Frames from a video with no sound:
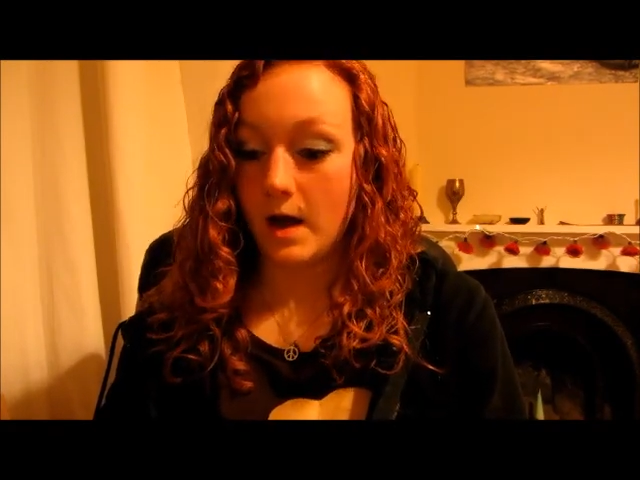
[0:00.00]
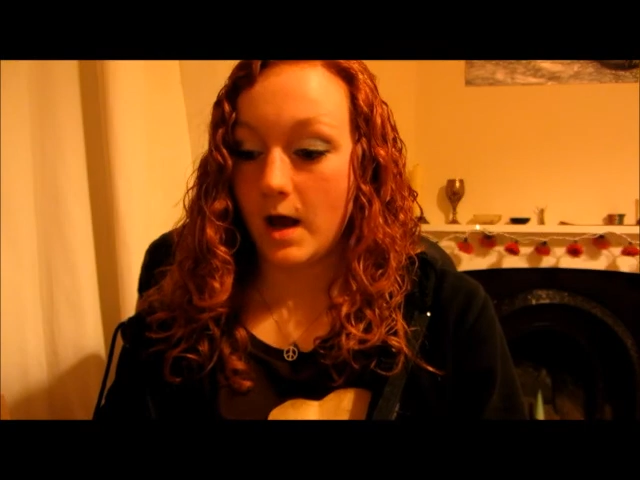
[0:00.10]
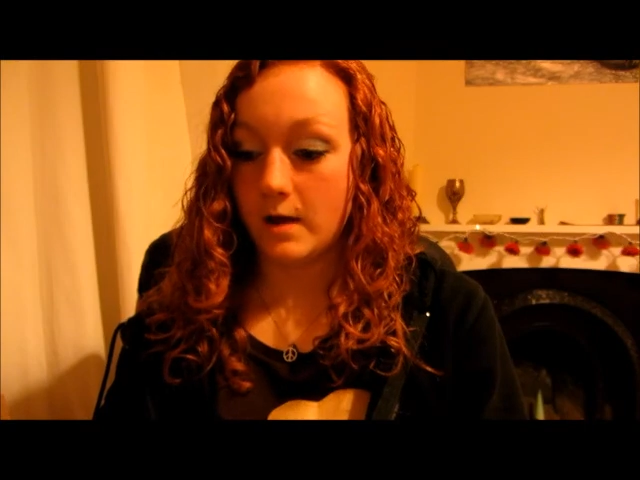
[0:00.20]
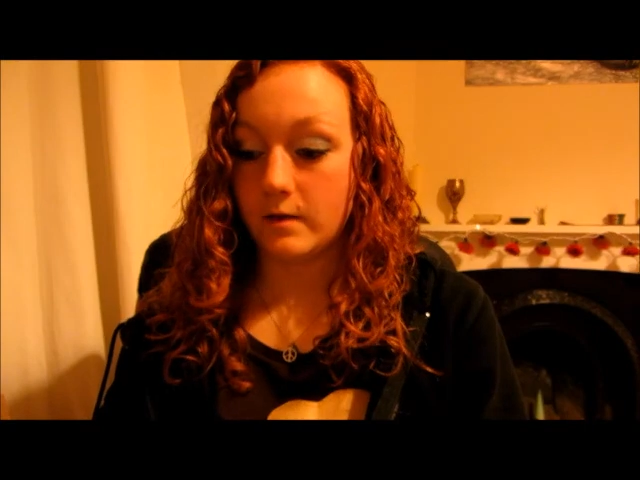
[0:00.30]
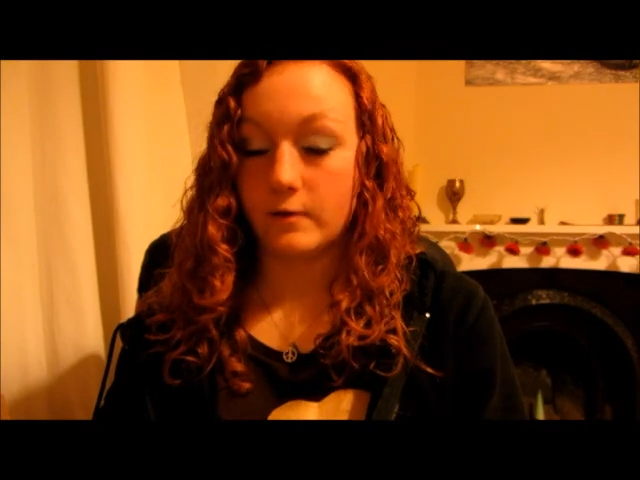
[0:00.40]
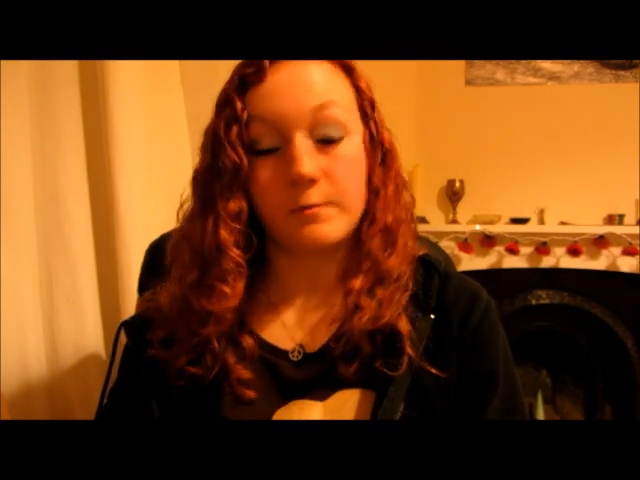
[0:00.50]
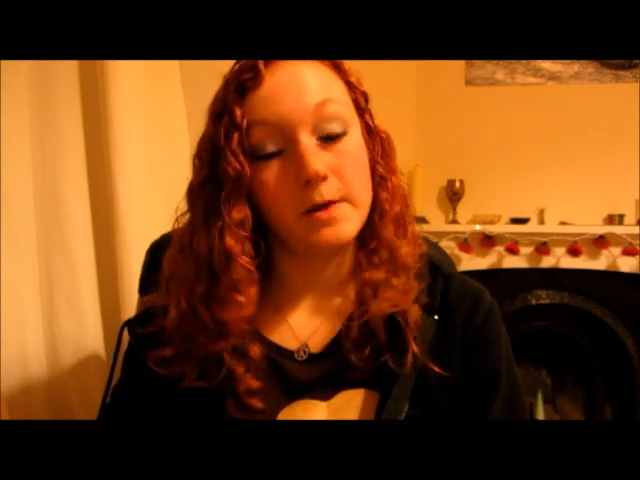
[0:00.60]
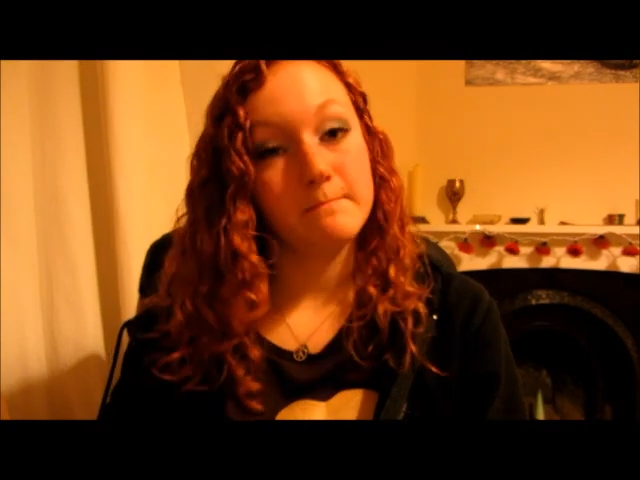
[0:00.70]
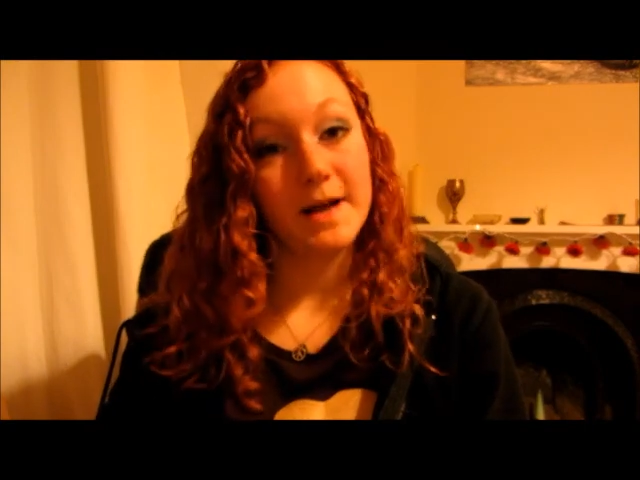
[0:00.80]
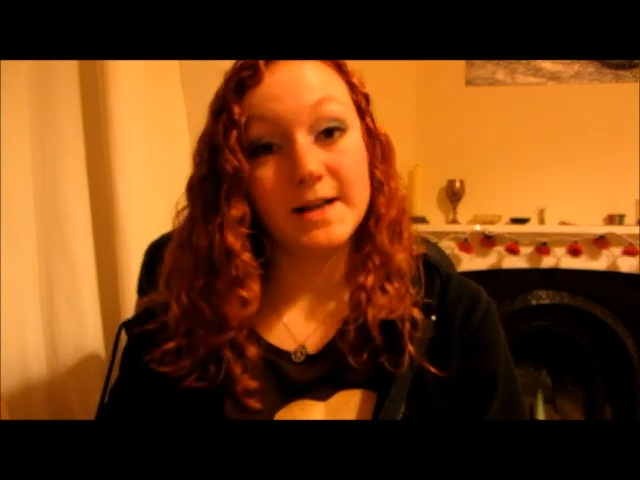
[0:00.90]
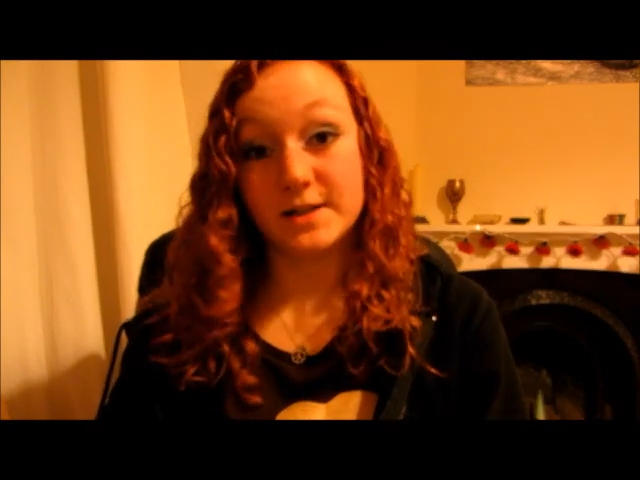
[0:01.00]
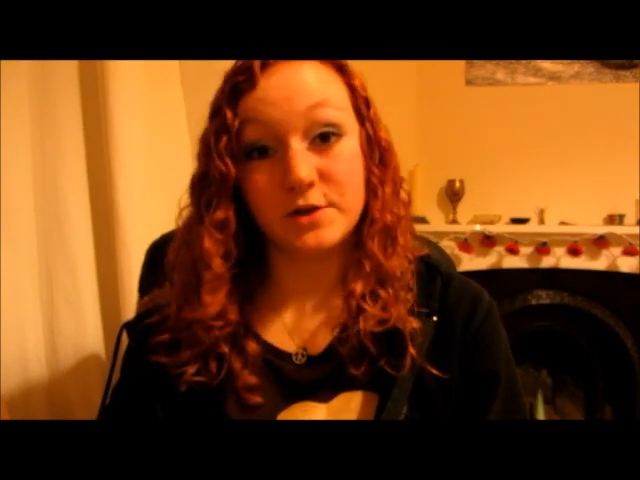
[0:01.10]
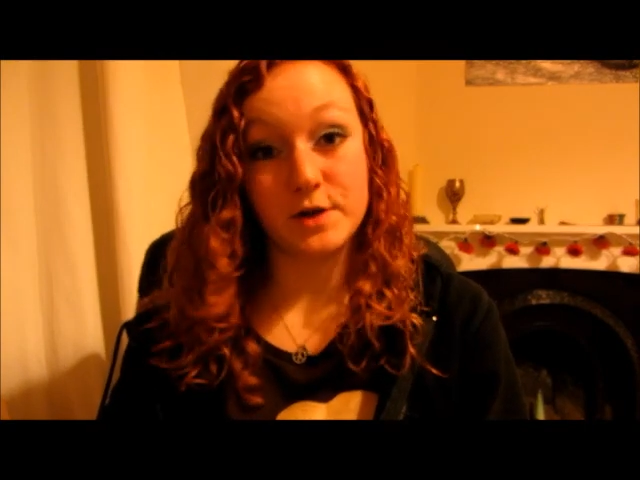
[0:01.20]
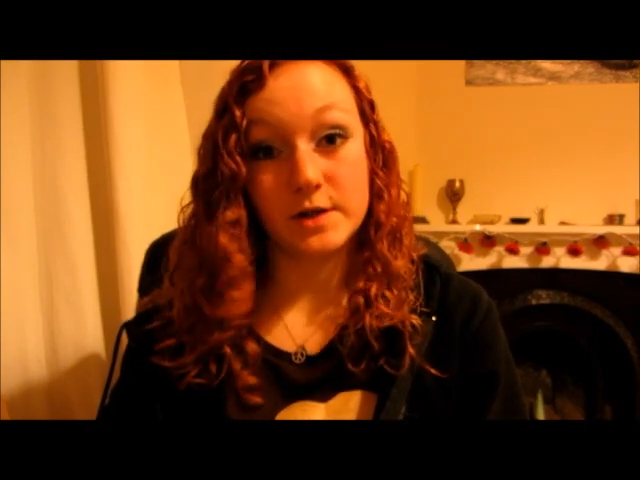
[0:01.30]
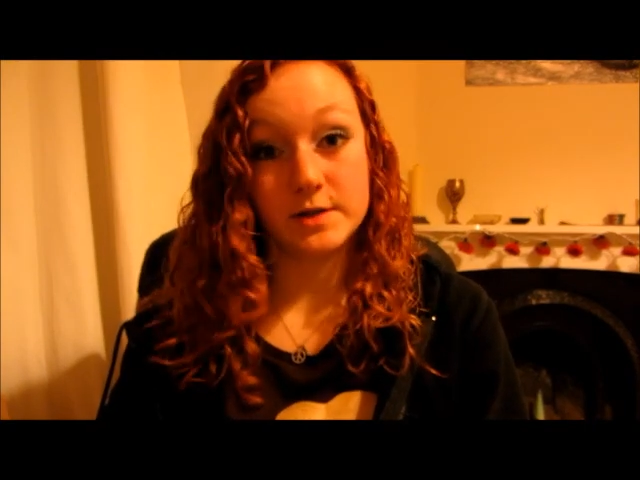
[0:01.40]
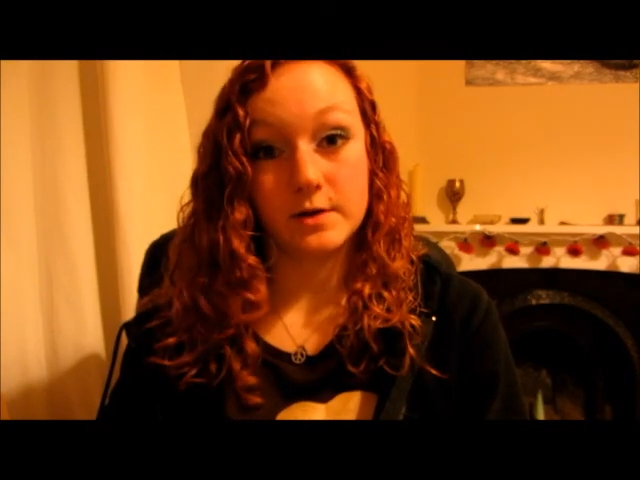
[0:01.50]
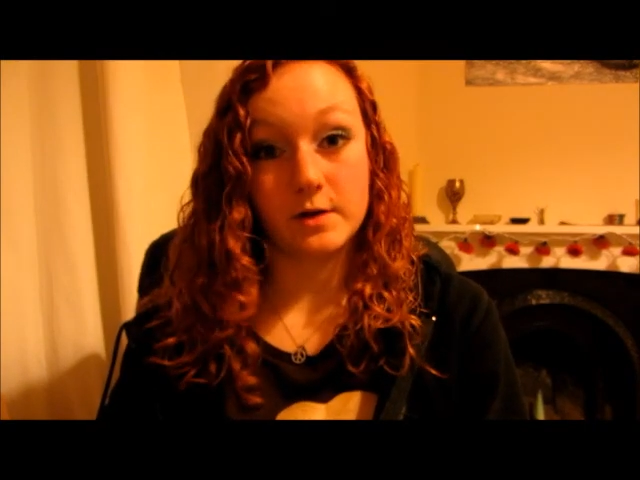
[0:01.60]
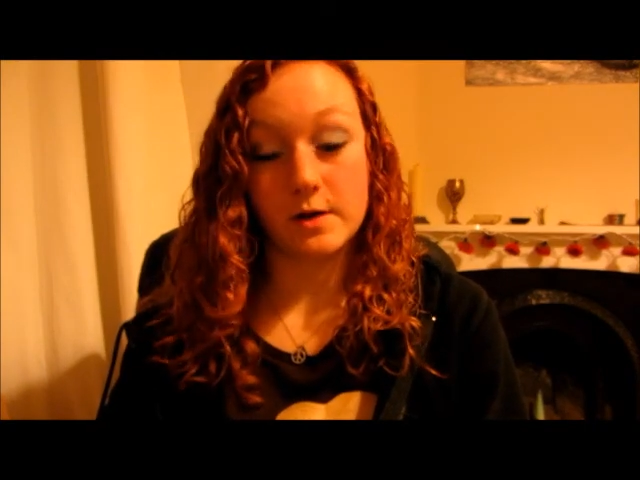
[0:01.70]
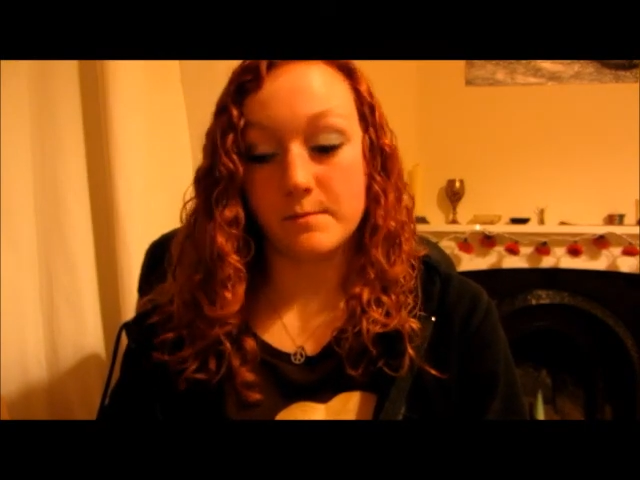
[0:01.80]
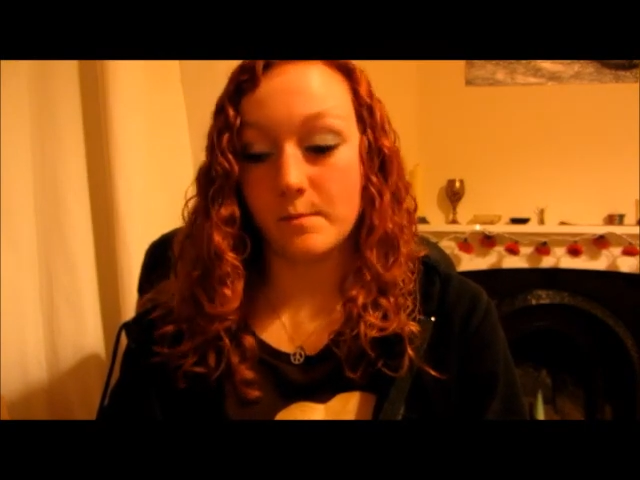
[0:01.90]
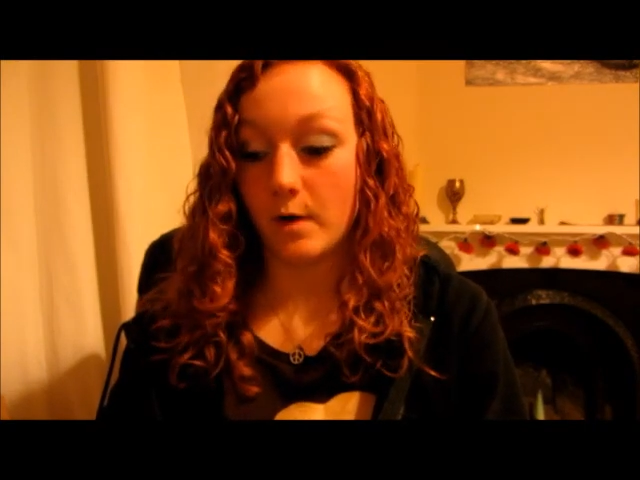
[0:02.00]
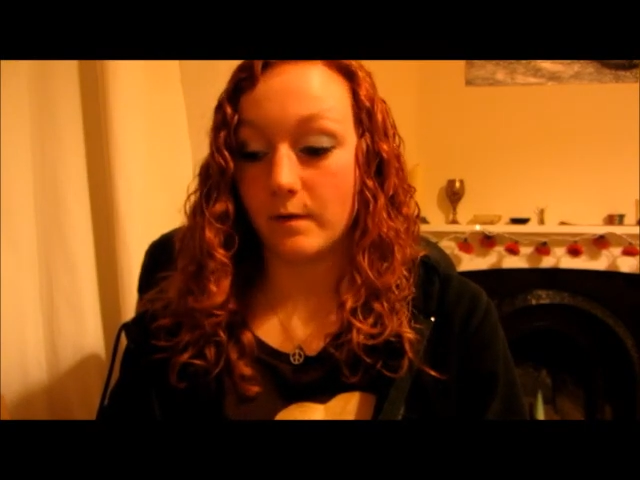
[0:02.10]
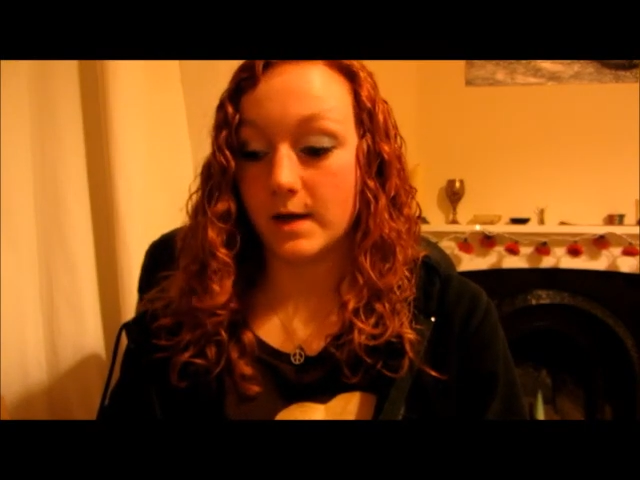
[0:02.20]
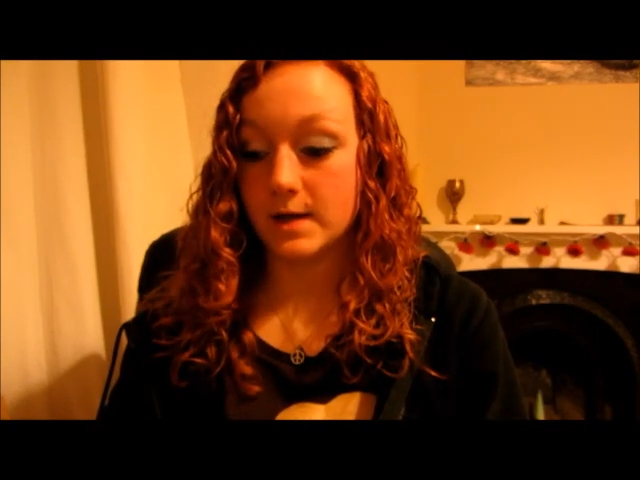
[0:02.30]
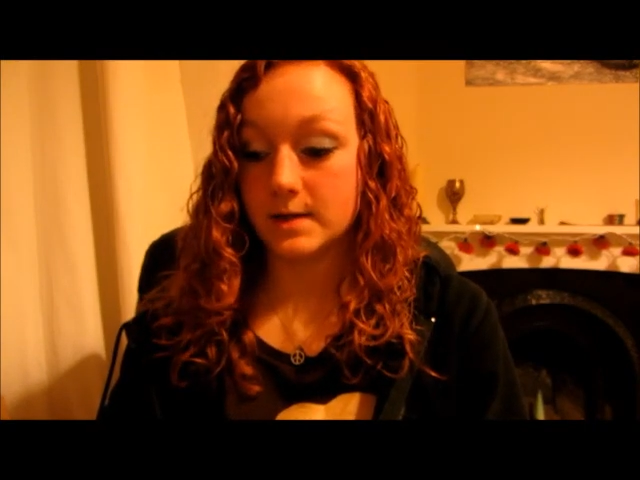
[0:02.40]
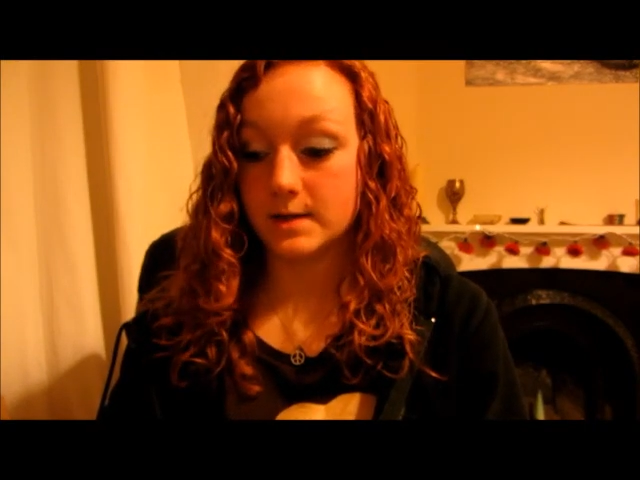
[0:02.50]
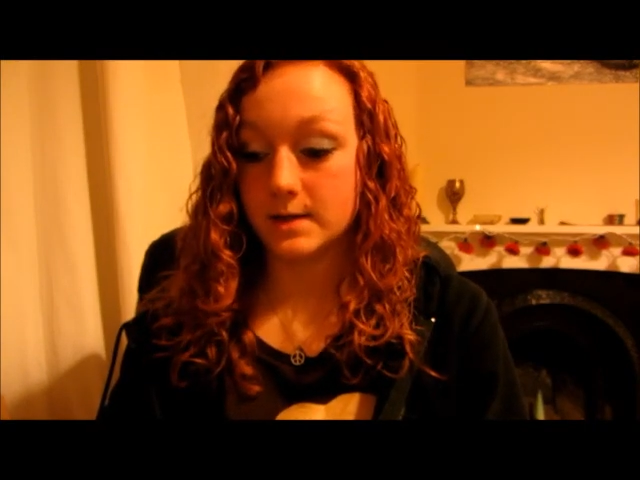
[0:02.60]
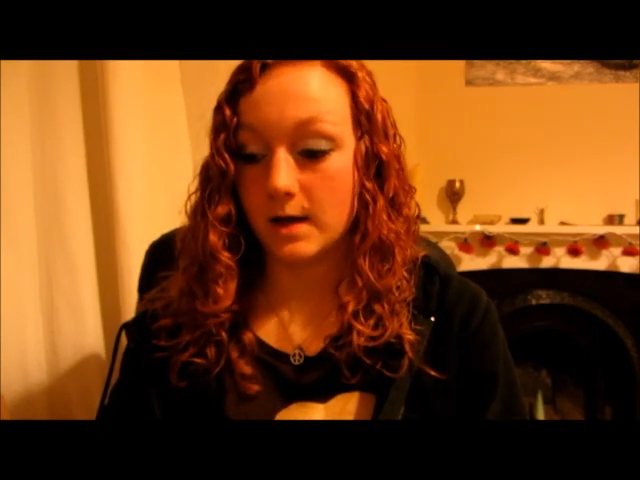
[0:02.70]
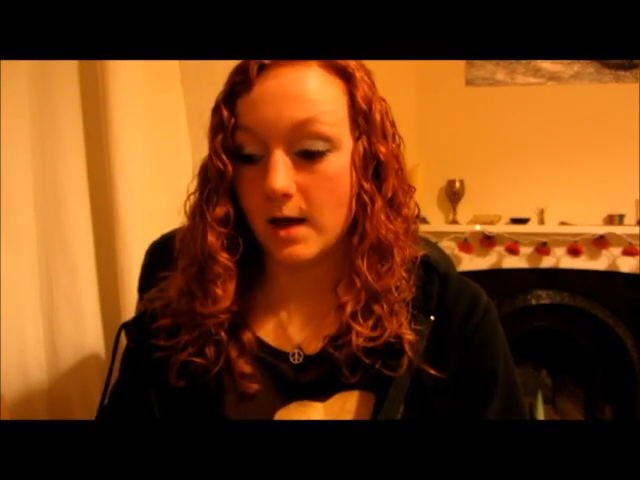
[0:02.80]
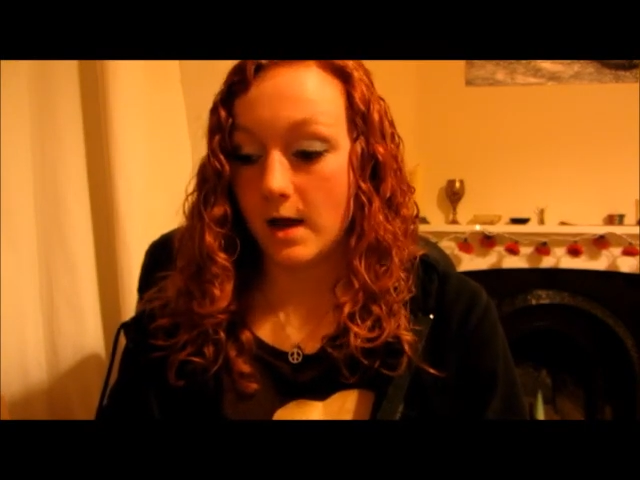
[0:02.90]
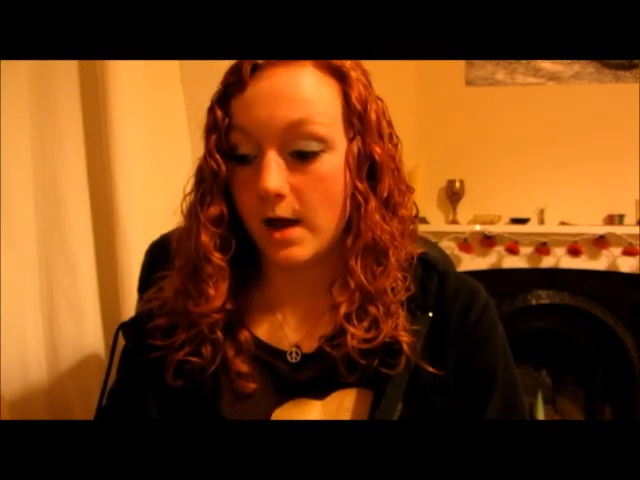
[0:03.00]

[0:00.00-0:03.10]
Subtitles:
There have been many studies on this,